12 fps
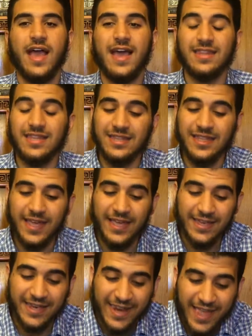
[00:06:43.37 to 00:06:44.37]
And then the
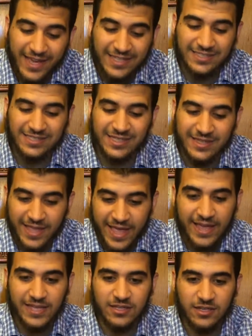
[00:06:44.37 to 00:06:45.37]
next
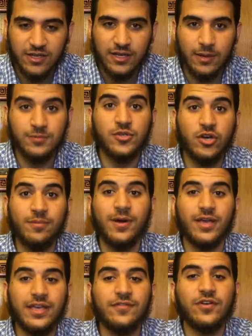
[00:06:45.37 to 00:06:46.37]
day, I'm talking
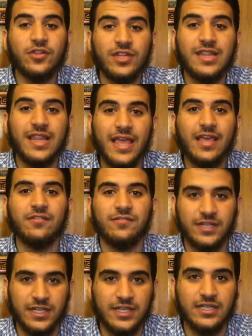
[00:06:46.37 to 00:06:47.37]
about even on the day
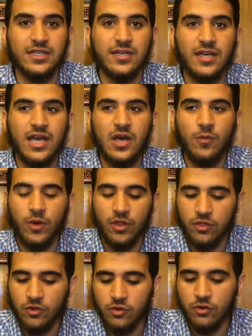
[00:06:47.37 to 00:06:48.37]
of Eid,
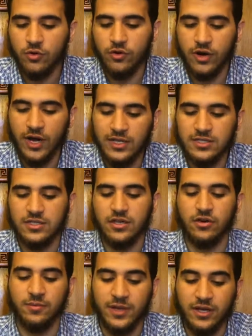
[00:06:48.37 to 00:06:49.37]
when Dhuhr or
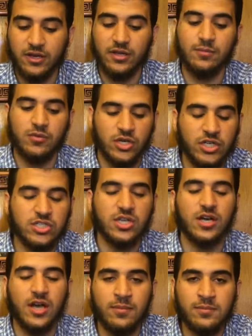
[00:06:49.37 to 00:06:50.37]
Asr or Maghrib or
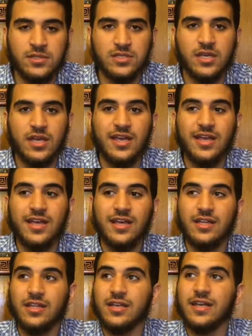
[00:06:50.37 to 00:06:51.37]
Isha comes,
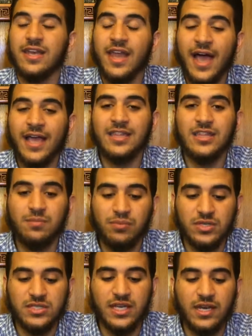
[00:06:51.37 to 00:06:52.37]

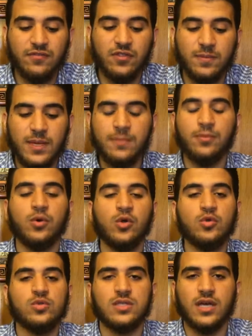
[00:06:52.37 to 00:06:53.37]
90% of the people who
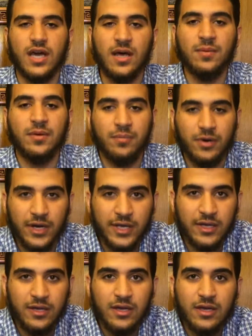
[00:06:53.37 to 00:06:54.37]
used to come and
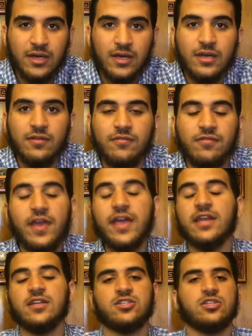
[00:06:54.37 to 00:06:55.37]
pray
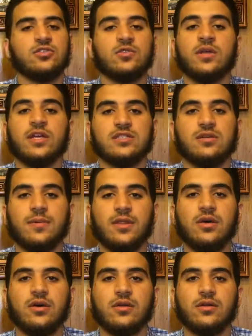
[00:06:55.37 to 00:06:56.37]
vanish until next
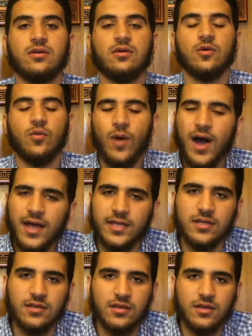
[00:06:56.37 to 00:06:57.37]
Ramadan. Why?